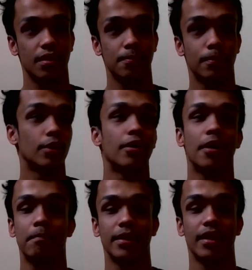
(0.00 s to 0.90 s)
blow
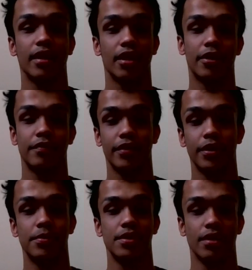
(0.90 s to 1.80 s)
up and get a lot of
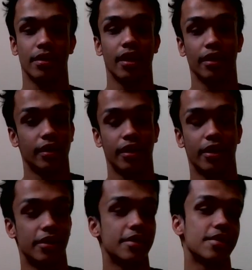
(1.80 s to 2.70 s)
views or got a
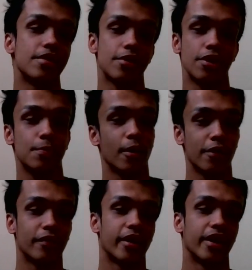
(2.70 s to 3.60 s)
lot of listens in
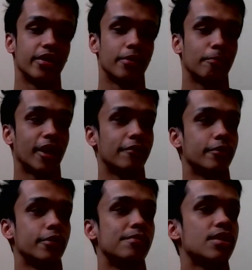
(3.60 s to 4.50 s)
Spotify and other
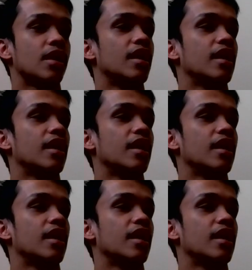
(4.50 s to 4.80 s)
platforms.